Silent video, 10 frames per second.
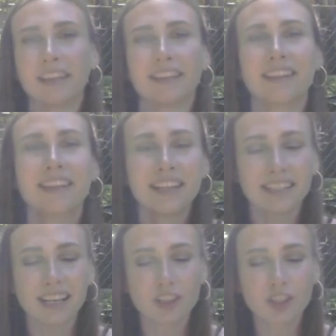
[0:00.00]
and
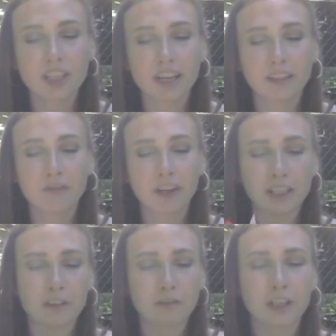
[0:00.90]
it's actually kind of funny.
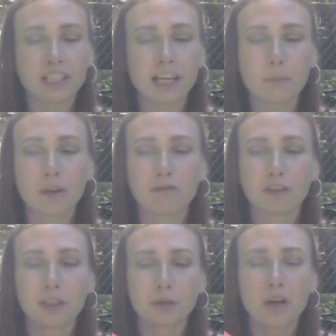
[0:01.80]
The first time I
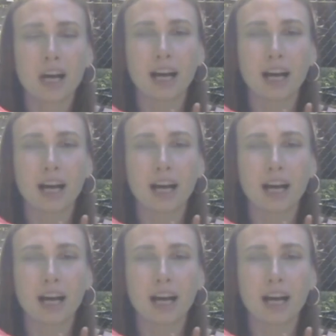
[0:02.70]
flew,